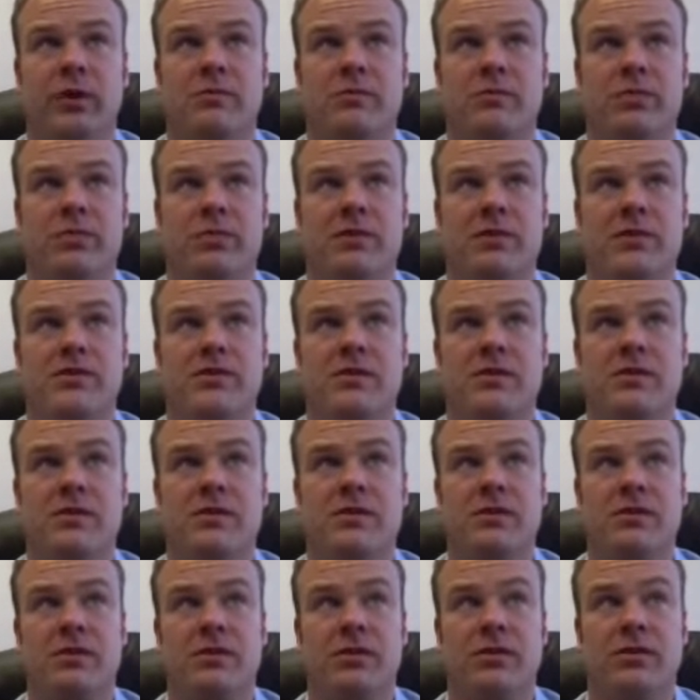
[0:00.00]
best
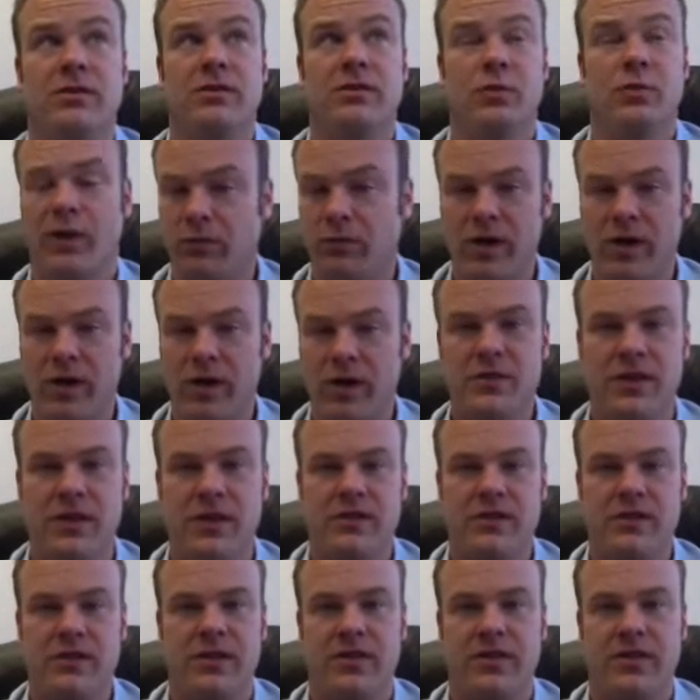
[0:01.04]
coupon websites,
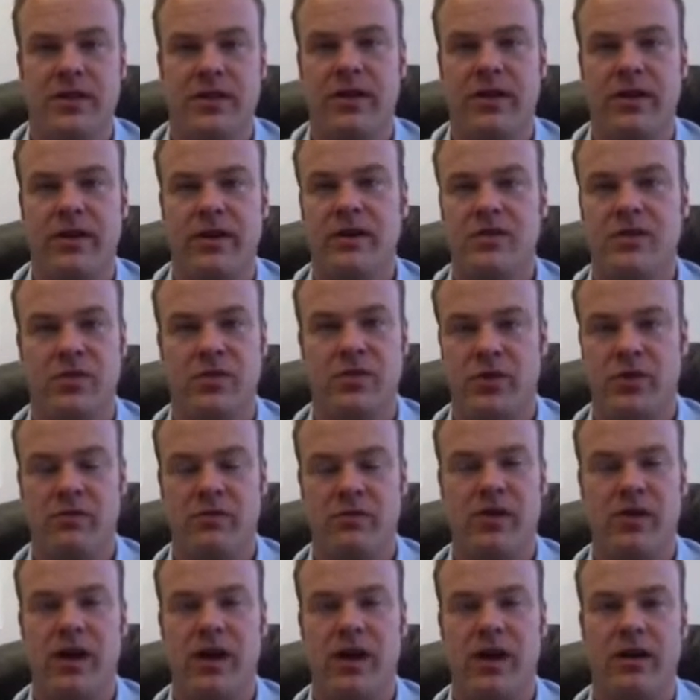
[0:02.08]
I think, so that you've
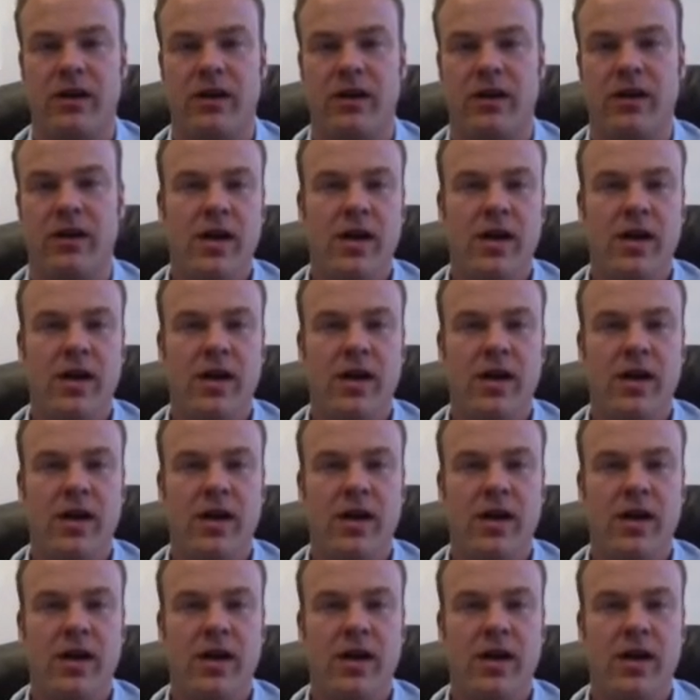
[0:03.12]
got